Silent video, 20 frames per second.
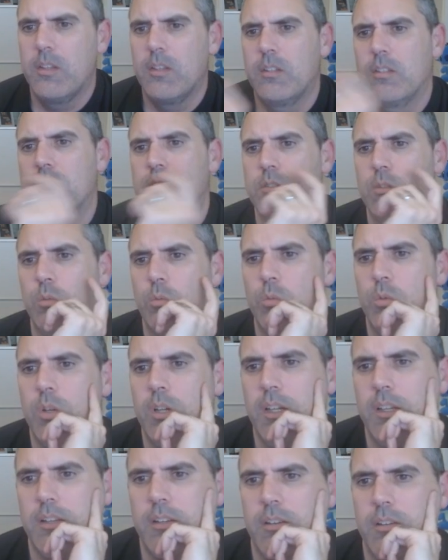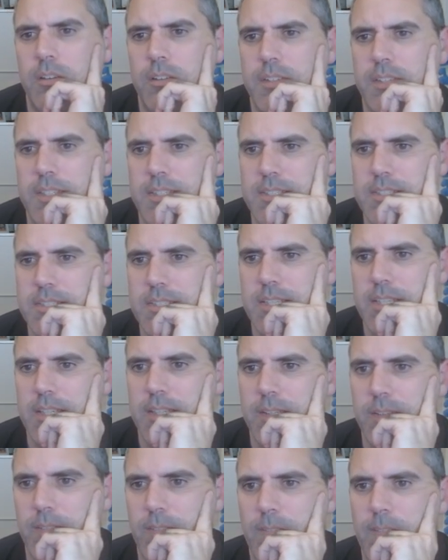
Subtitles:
So what are they saying?